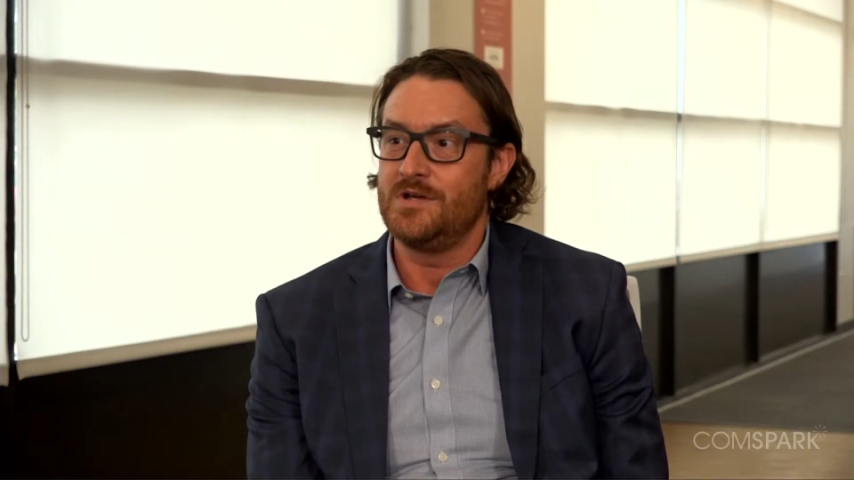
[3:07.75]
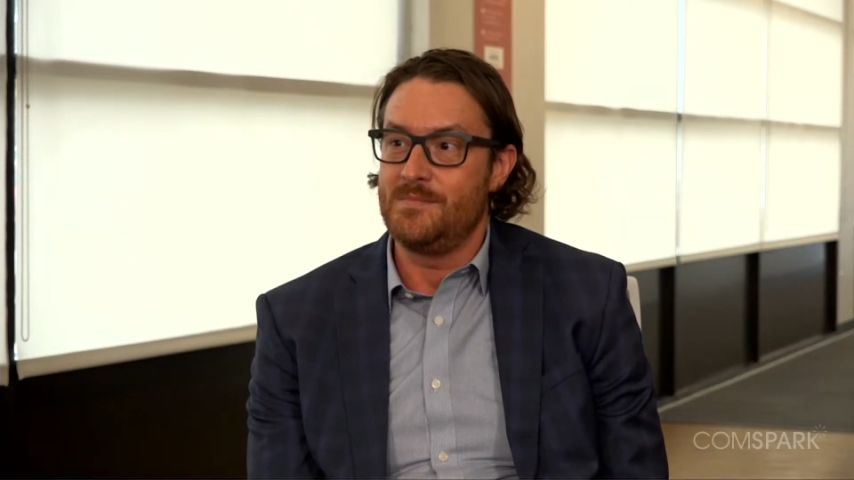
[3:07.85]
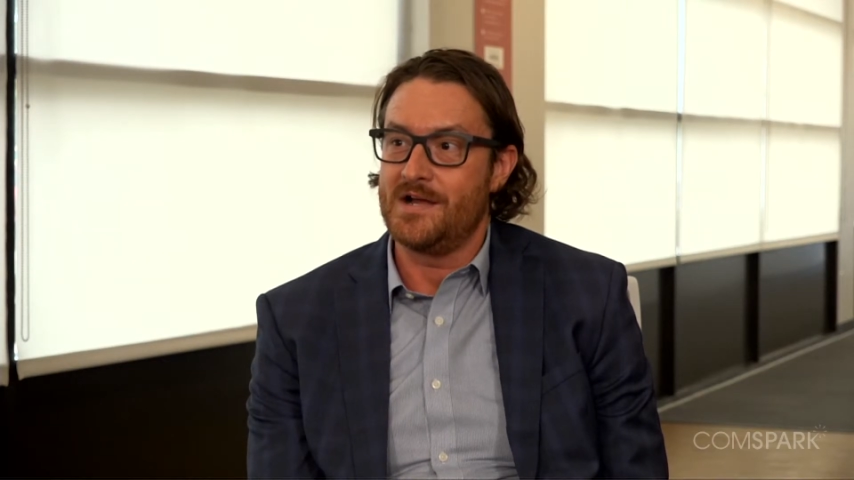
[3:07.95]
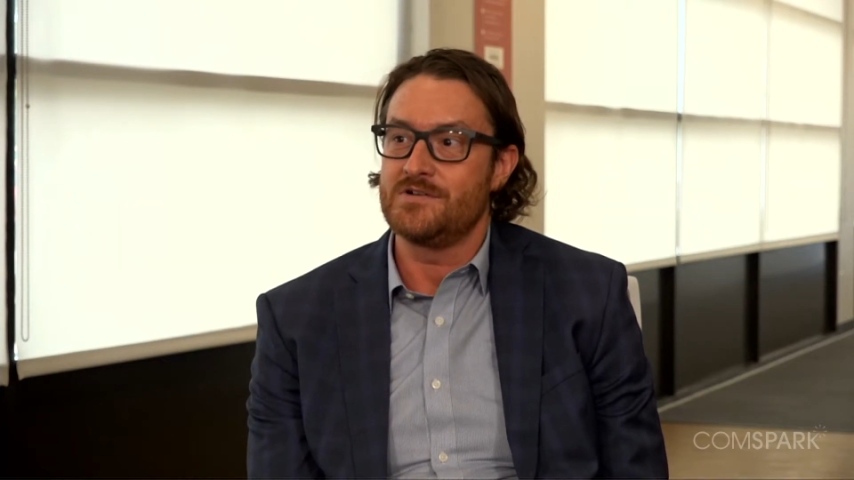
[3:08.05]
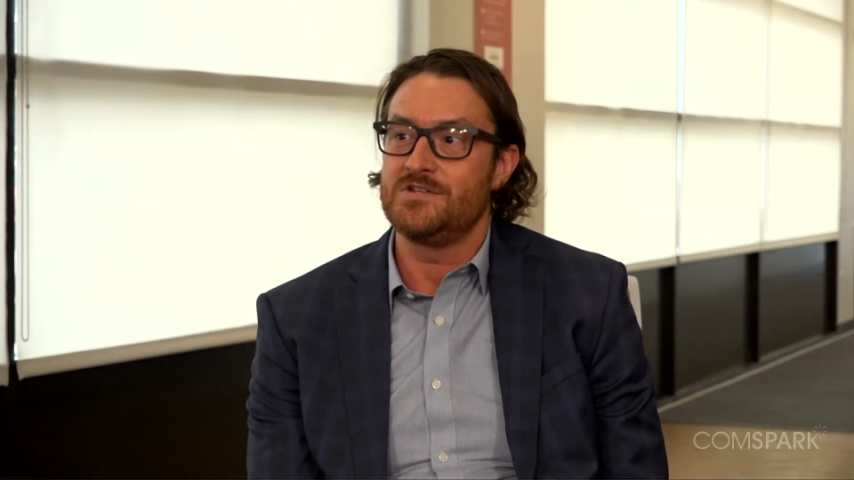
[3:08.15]

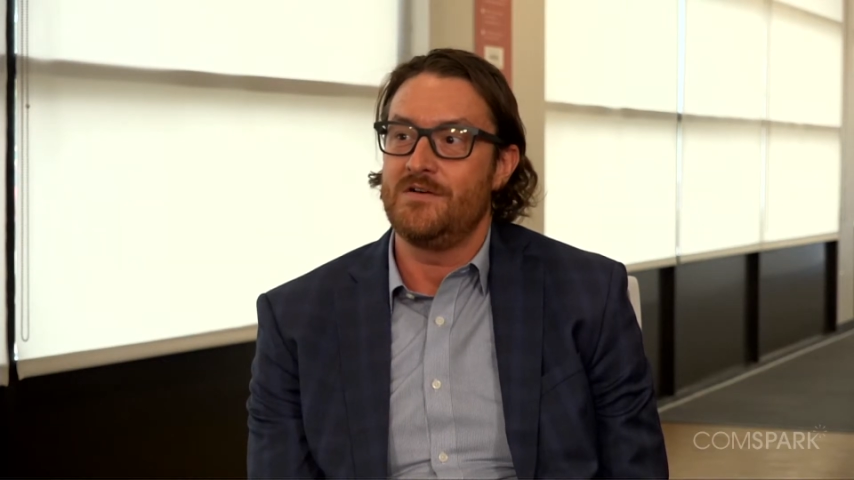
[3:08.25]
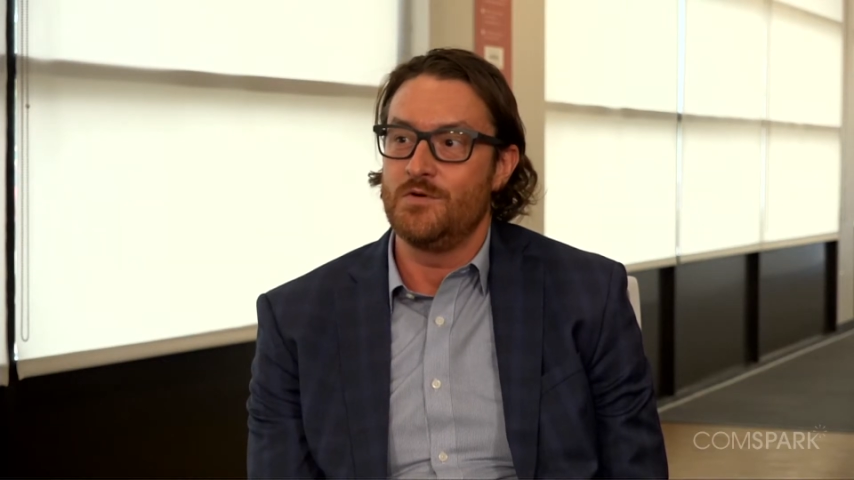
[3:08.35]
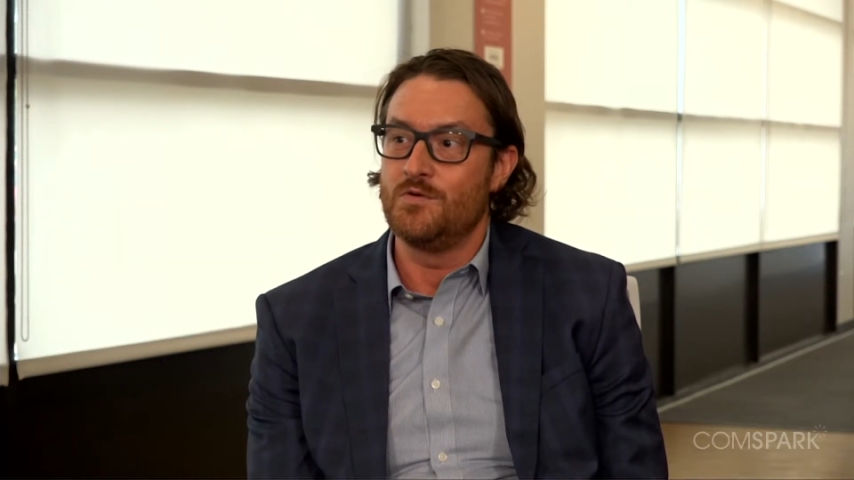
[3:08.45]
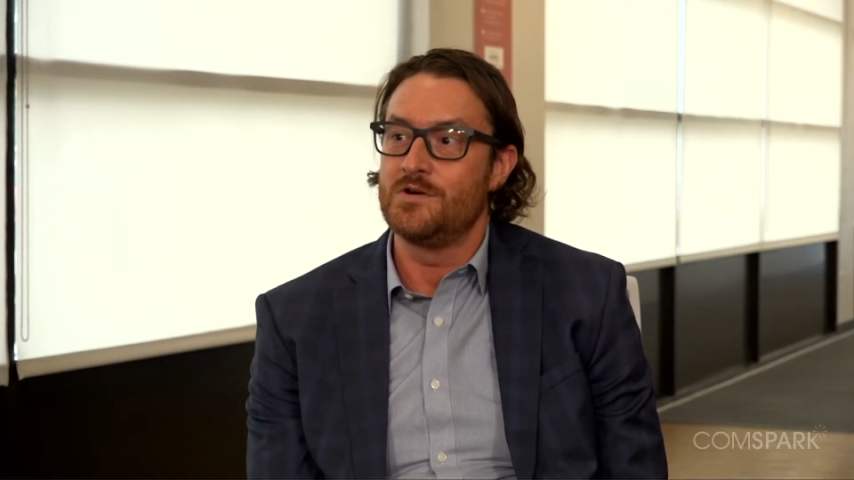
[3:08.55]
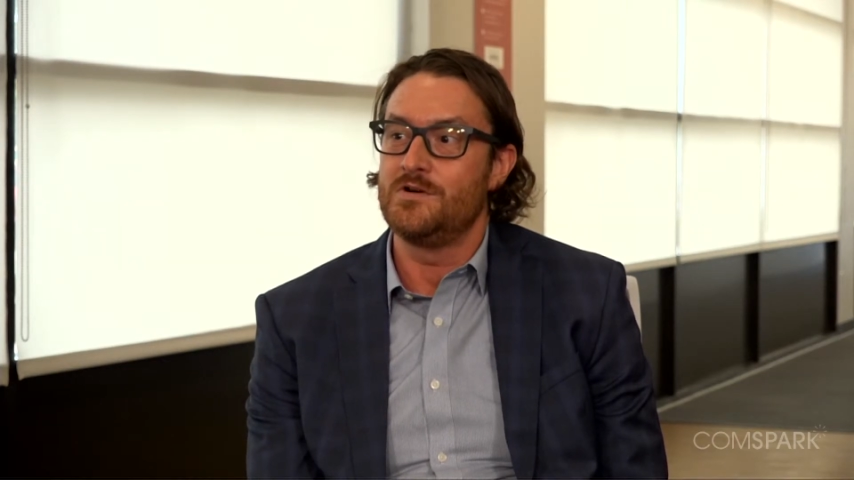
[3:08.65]
Microsoft,
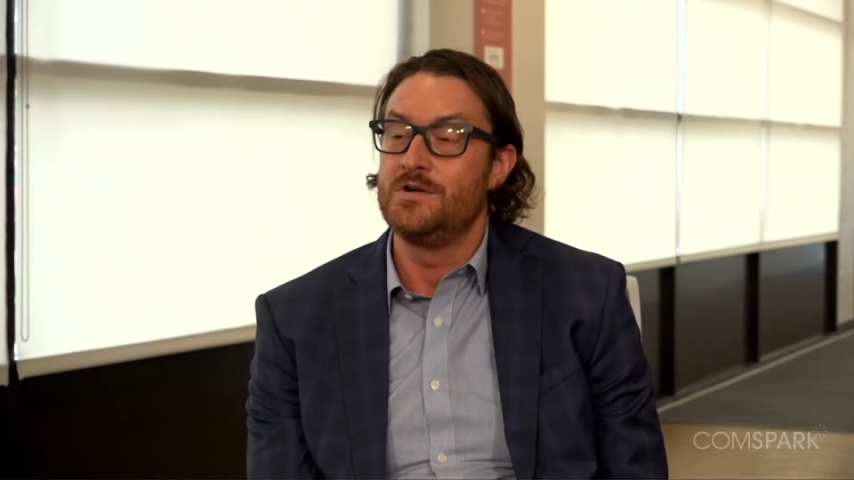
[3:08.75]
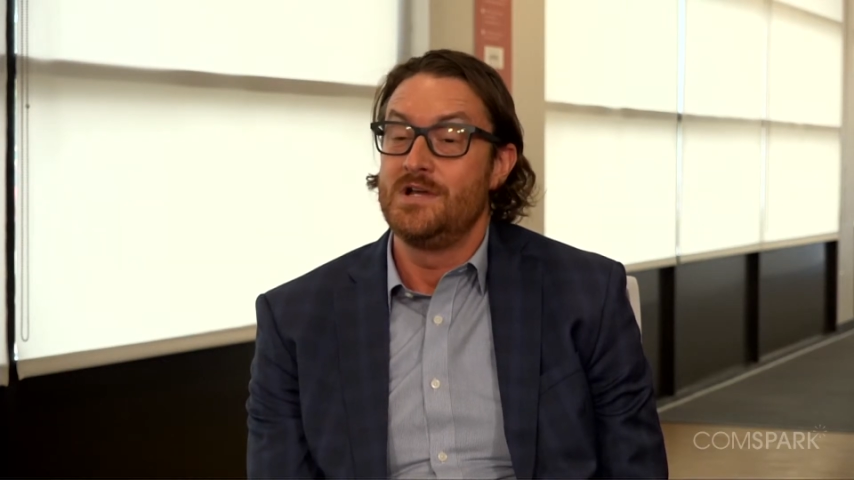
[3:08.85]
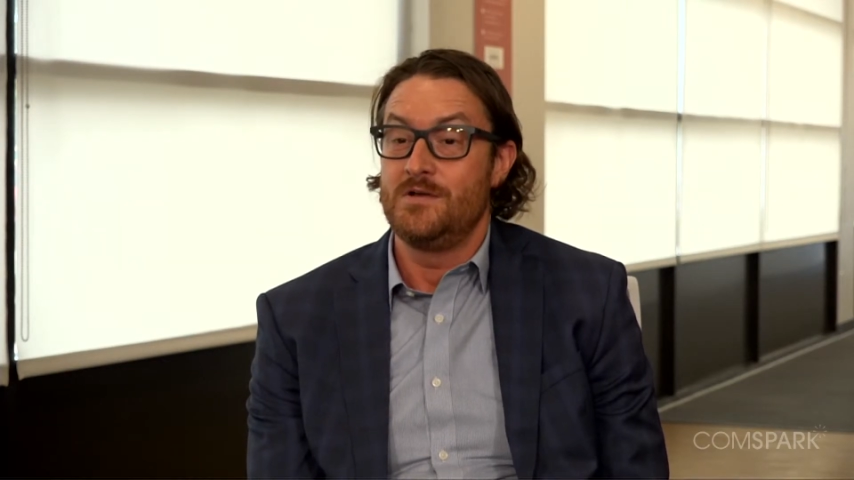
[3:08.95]
Oracle,